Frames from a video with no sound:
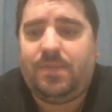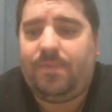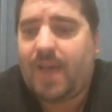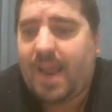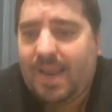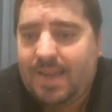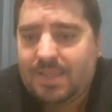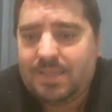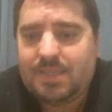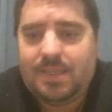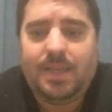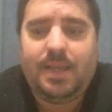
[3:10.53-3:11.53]

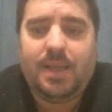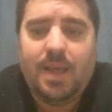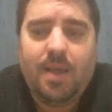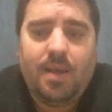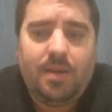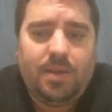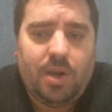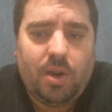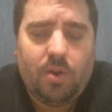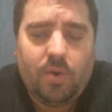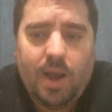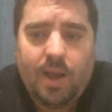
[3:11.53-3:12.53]
vacancy,
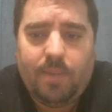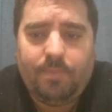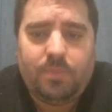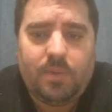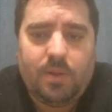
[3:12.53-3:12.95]
5